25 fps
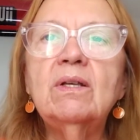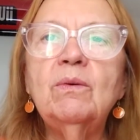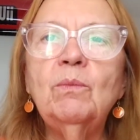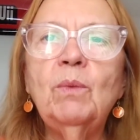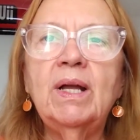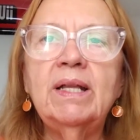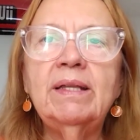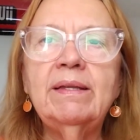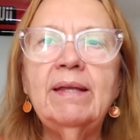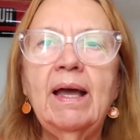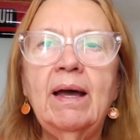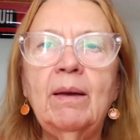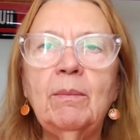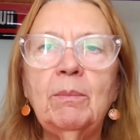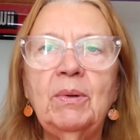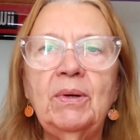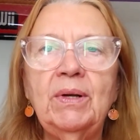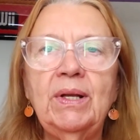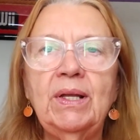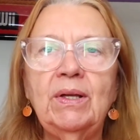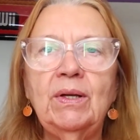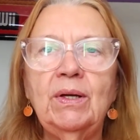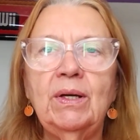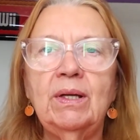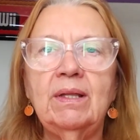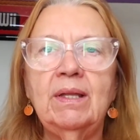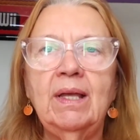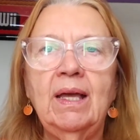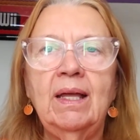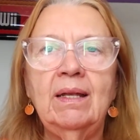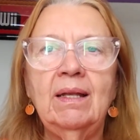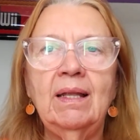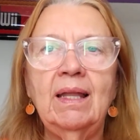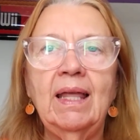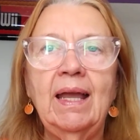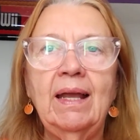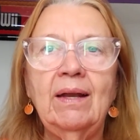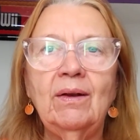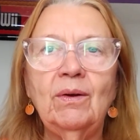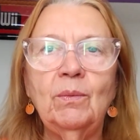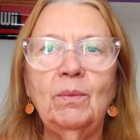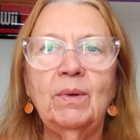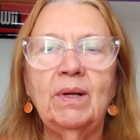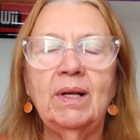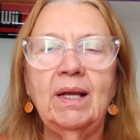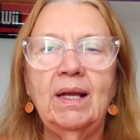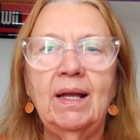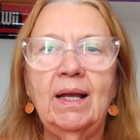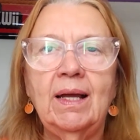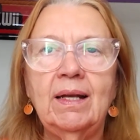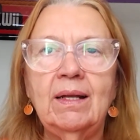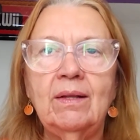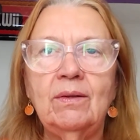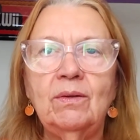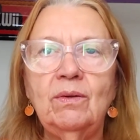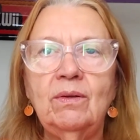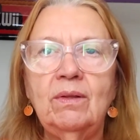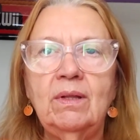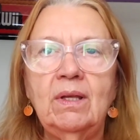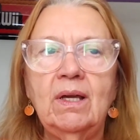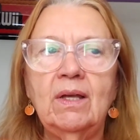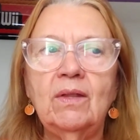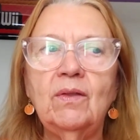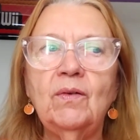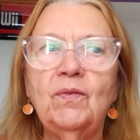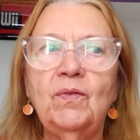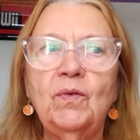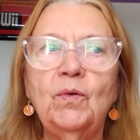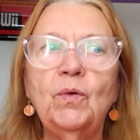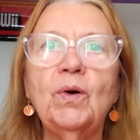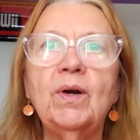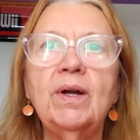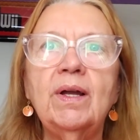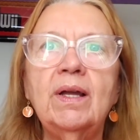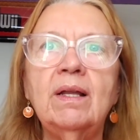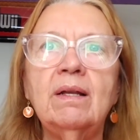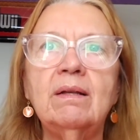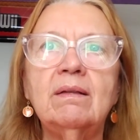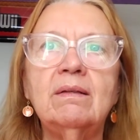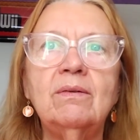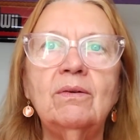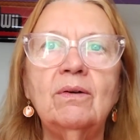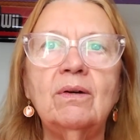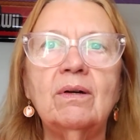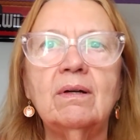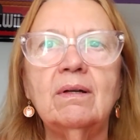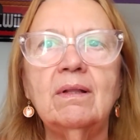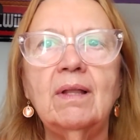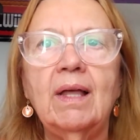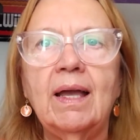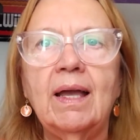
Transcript: went down pretty good. Then later when I had to do the other 4, it took